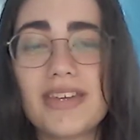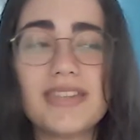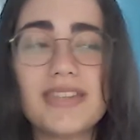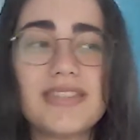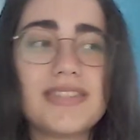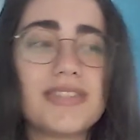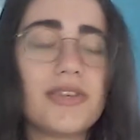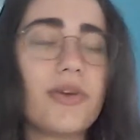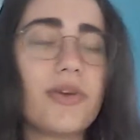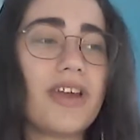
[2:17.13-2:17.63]

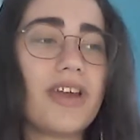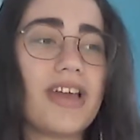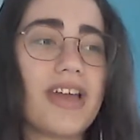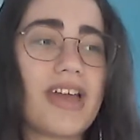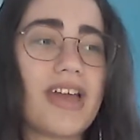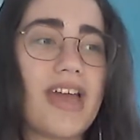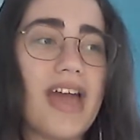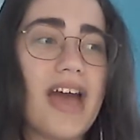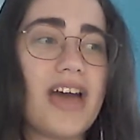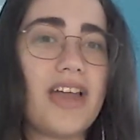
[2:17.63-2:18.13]
It's not
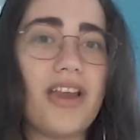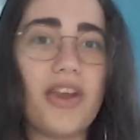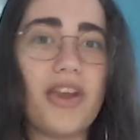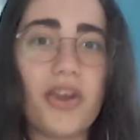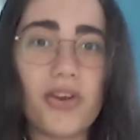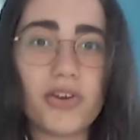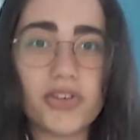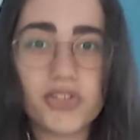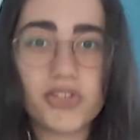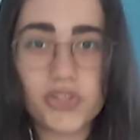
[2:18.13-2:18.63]
like I had a
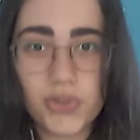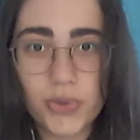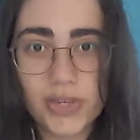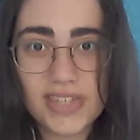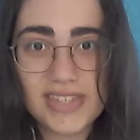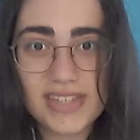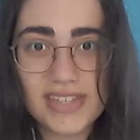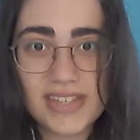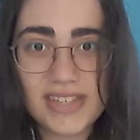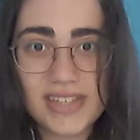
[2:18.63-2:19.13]
lot of
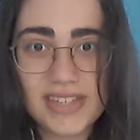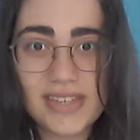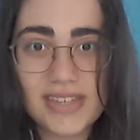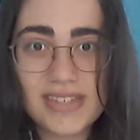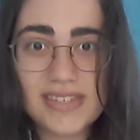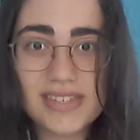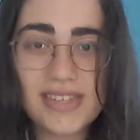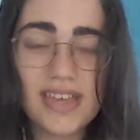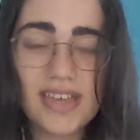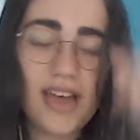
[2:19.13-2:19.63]

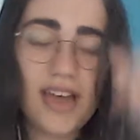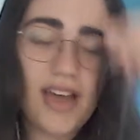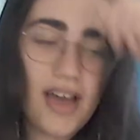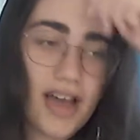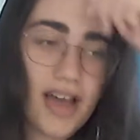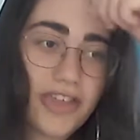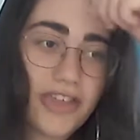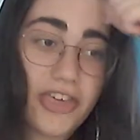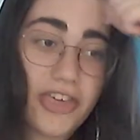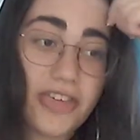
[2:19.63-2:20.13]
choices.
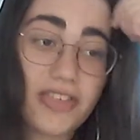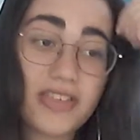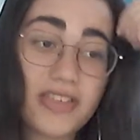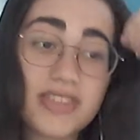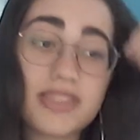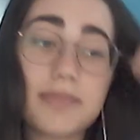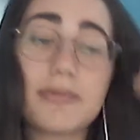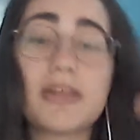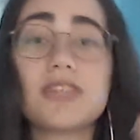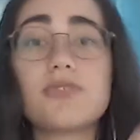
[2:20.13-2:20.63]
I think
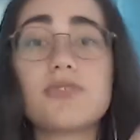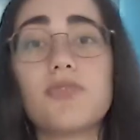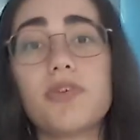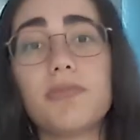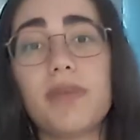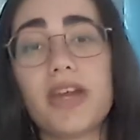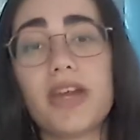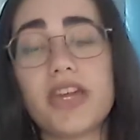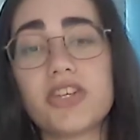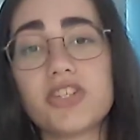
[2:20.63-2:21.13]
that's the best for
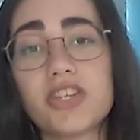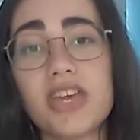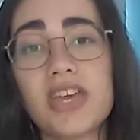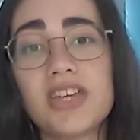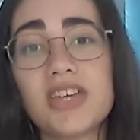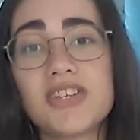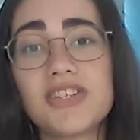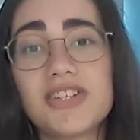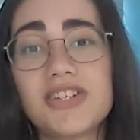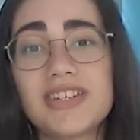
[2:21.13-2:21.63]
my
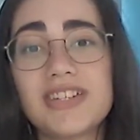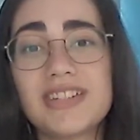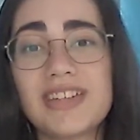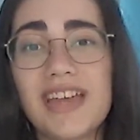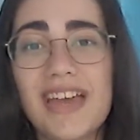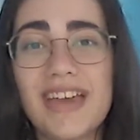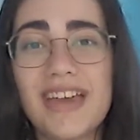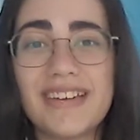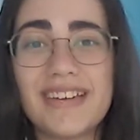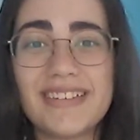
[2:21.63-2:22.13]
education,
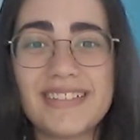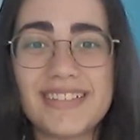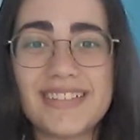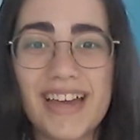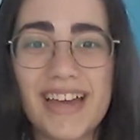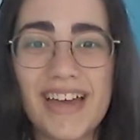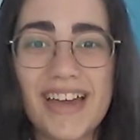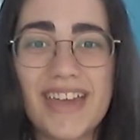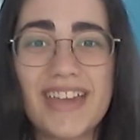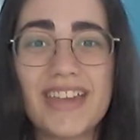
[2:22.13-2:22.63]
and
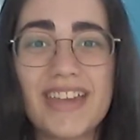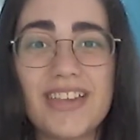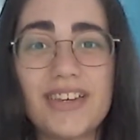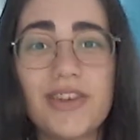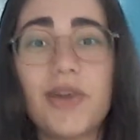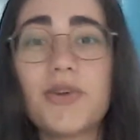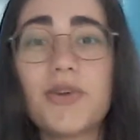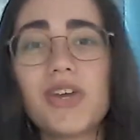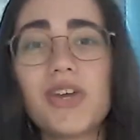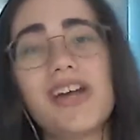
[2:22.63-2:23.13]
I
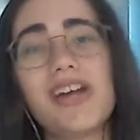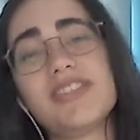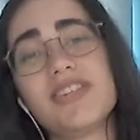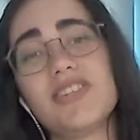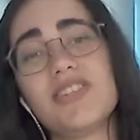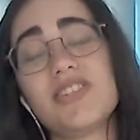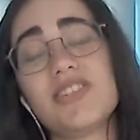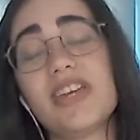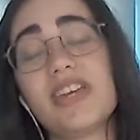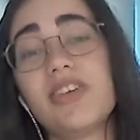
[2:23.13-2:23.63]
know you guys
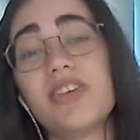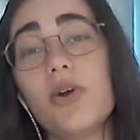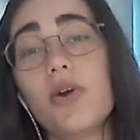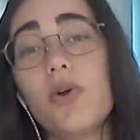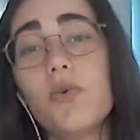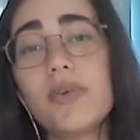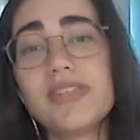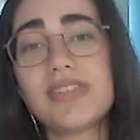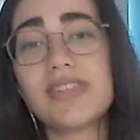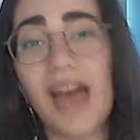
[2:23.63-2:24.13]
understand, you
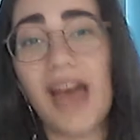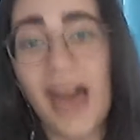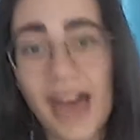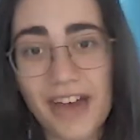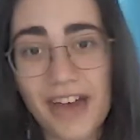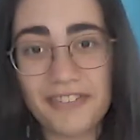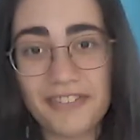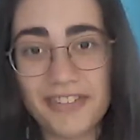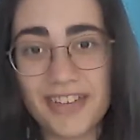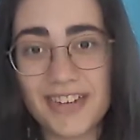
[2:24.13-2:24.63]
always
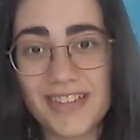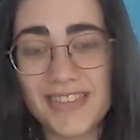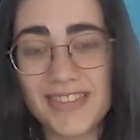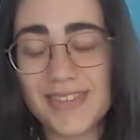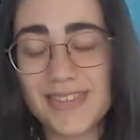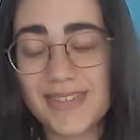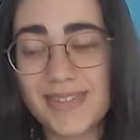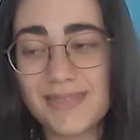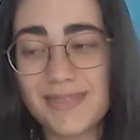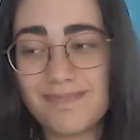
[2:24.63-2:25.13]
have, and
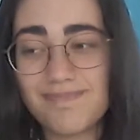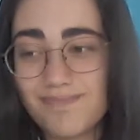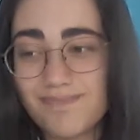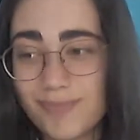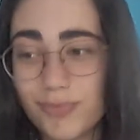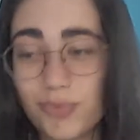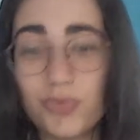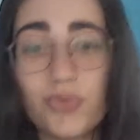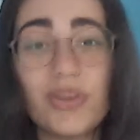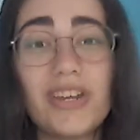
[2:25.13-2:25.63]
it's
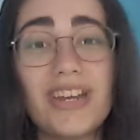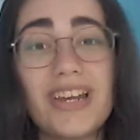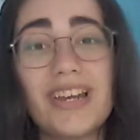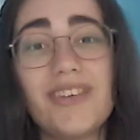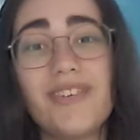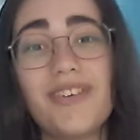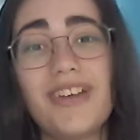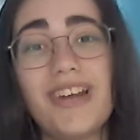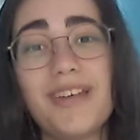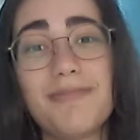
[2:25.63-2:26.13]
really,
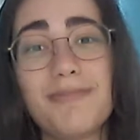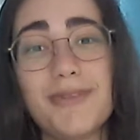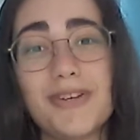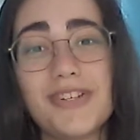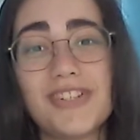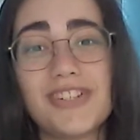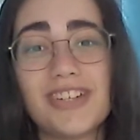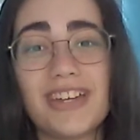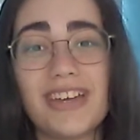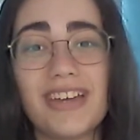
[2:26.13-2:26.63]
really
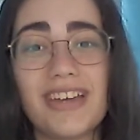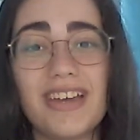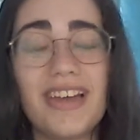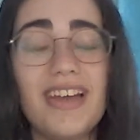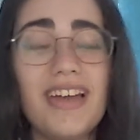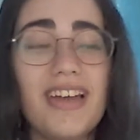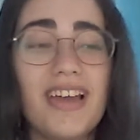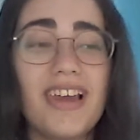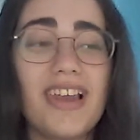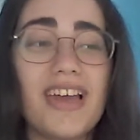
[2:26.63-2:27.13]
pushing
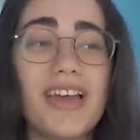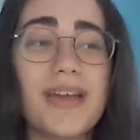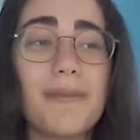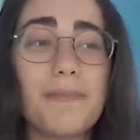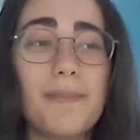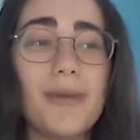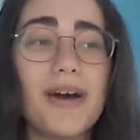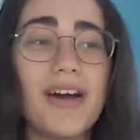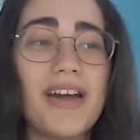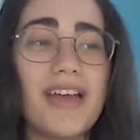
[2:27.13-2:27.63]
like
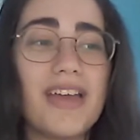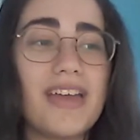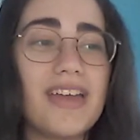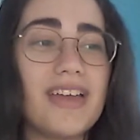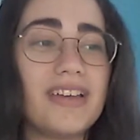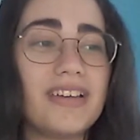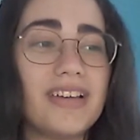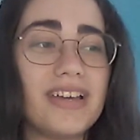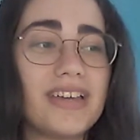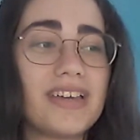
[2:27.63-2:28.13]

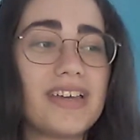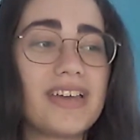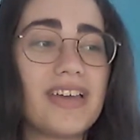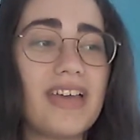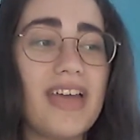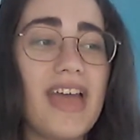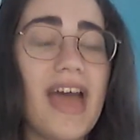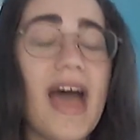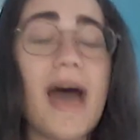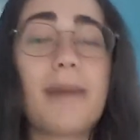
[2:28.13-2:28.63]
my like
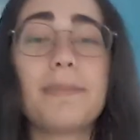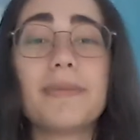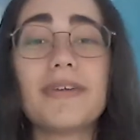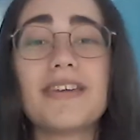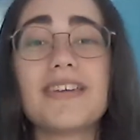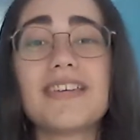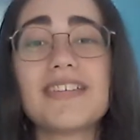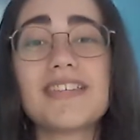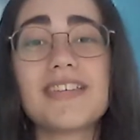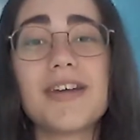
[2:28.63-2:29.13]

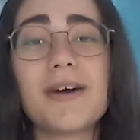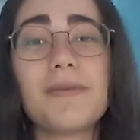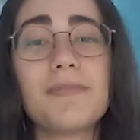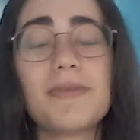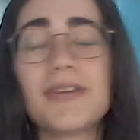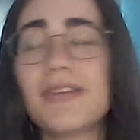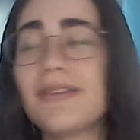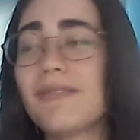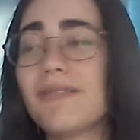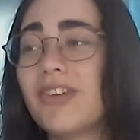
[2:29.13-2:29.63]
happiness up,
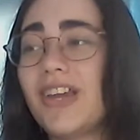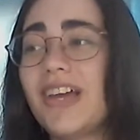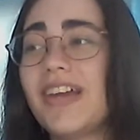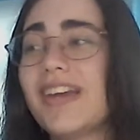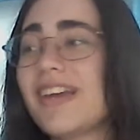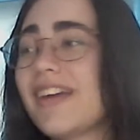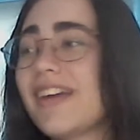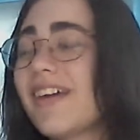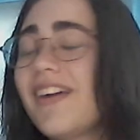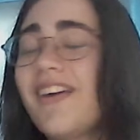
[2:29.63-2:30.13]
and I'm
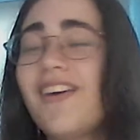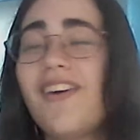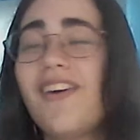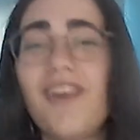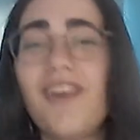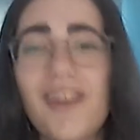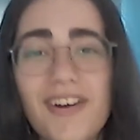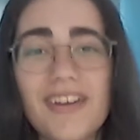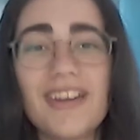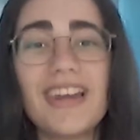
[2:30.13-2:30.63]
like,
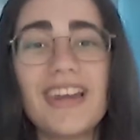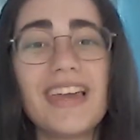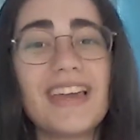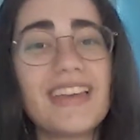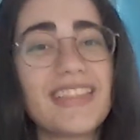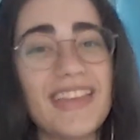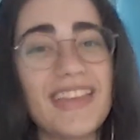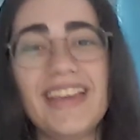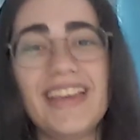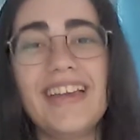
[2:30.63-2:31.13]
oh, like
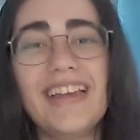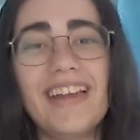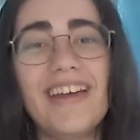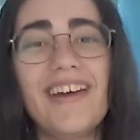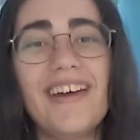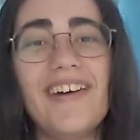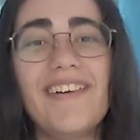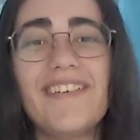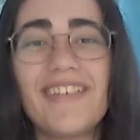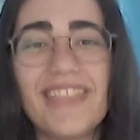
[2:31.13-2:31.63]
they, you
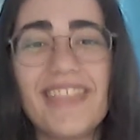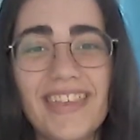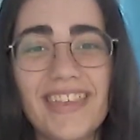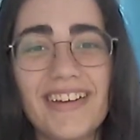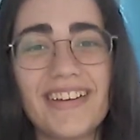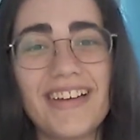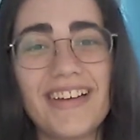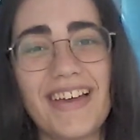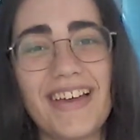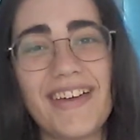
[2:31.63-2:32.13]
know, when
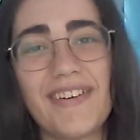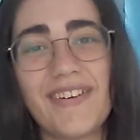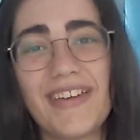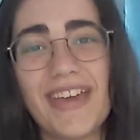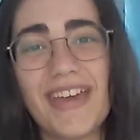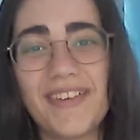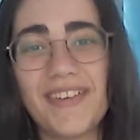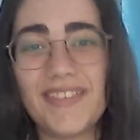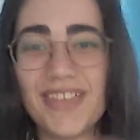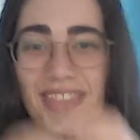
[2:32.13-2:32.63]
they're like
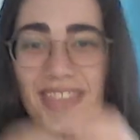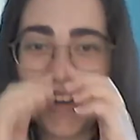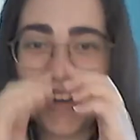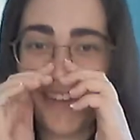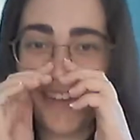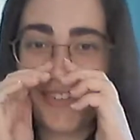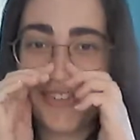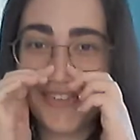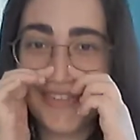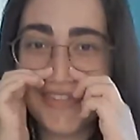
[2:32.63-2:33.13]
okay with it,
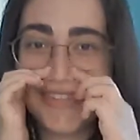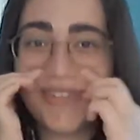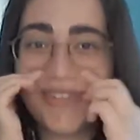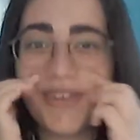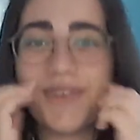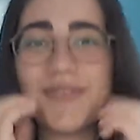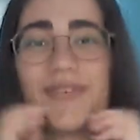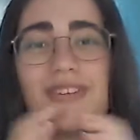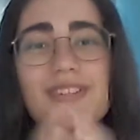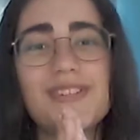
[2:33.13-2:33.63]
I feel
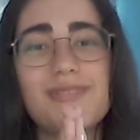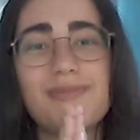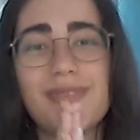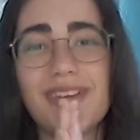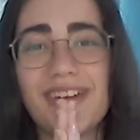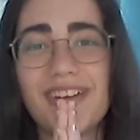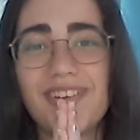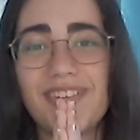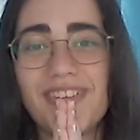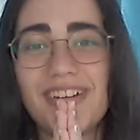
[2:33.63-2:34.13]
so much
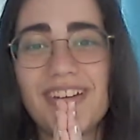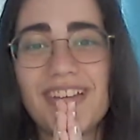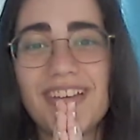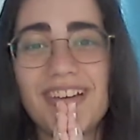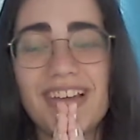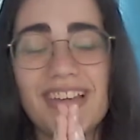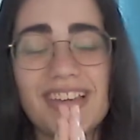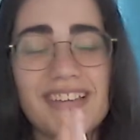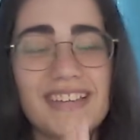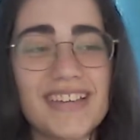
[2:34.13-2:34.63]
better when you
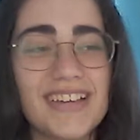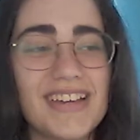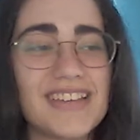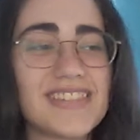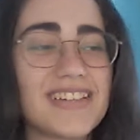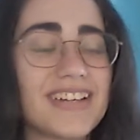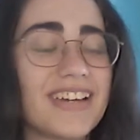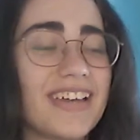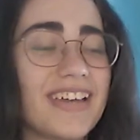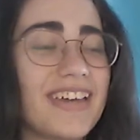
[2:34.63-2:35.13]
like
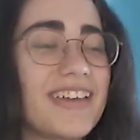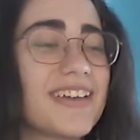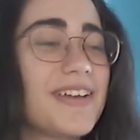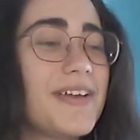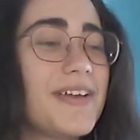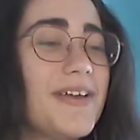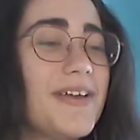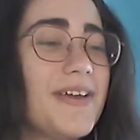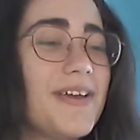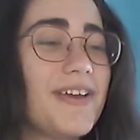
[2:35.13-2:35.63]
guys are like,
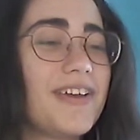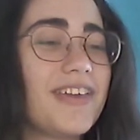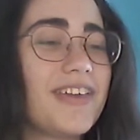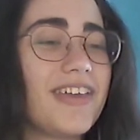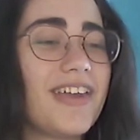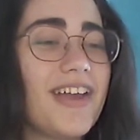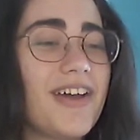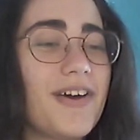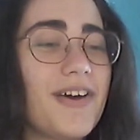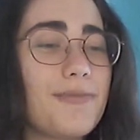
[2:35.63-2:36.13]

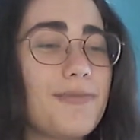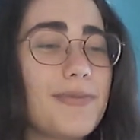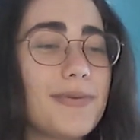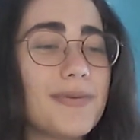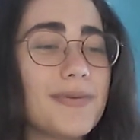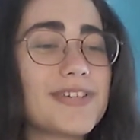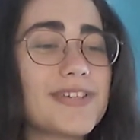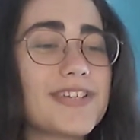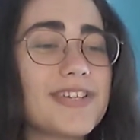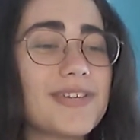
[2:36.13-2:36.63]
you know, I've been
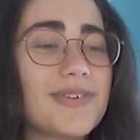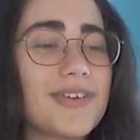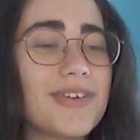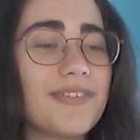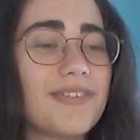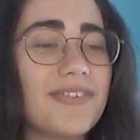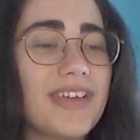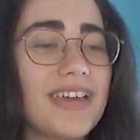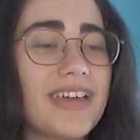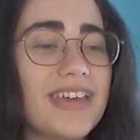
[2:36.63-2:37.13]
watching you, and
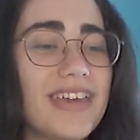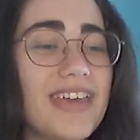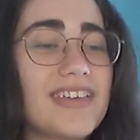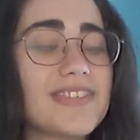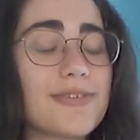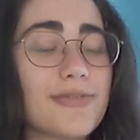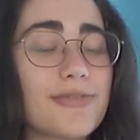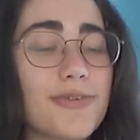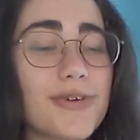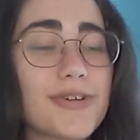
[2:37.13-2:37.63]
I'm like,
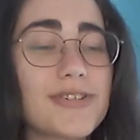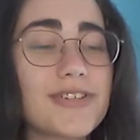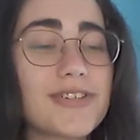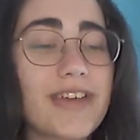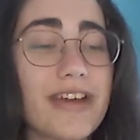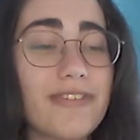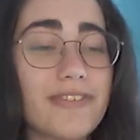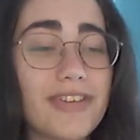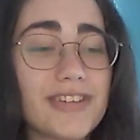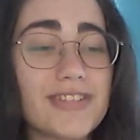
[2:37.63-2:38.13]
yes, of course,
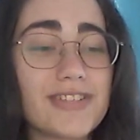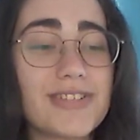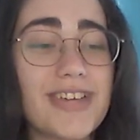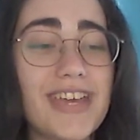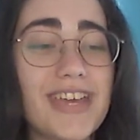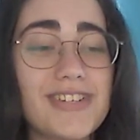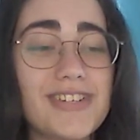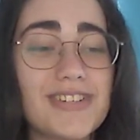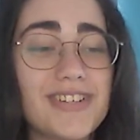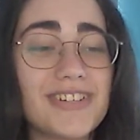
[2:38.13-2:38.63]
you have your
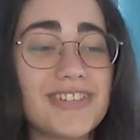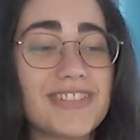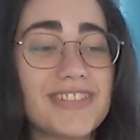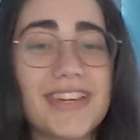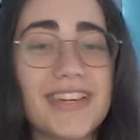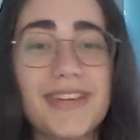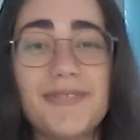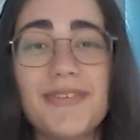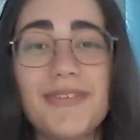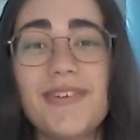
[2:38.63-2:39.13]
education, it's
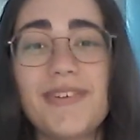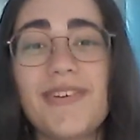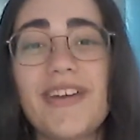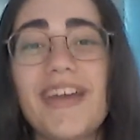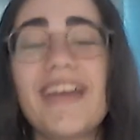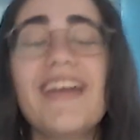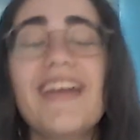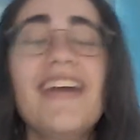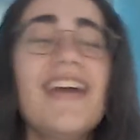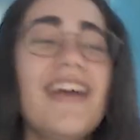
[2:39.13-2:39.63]
gonna be
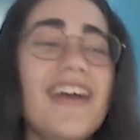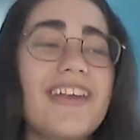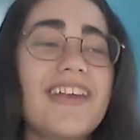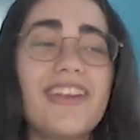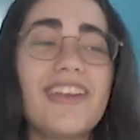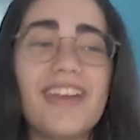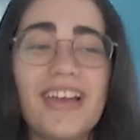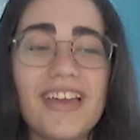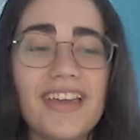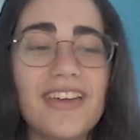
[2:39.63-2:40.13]
okay, and
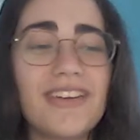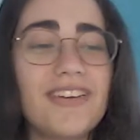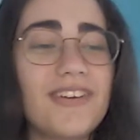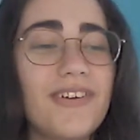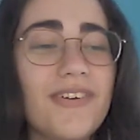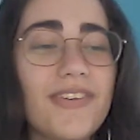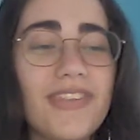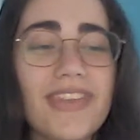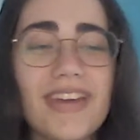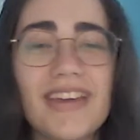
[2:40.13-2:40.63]
you're like, and
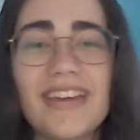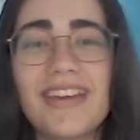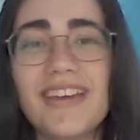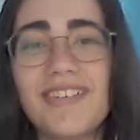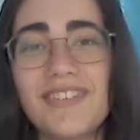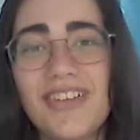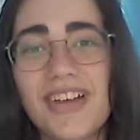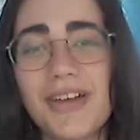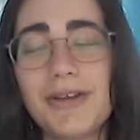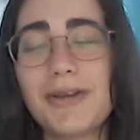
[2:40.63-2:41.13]
all that, and
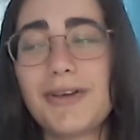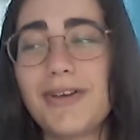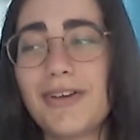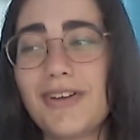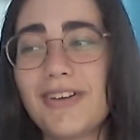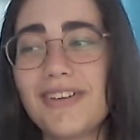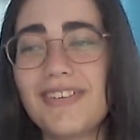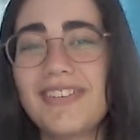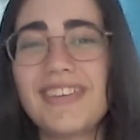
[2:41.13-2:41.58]
I'm like, oh.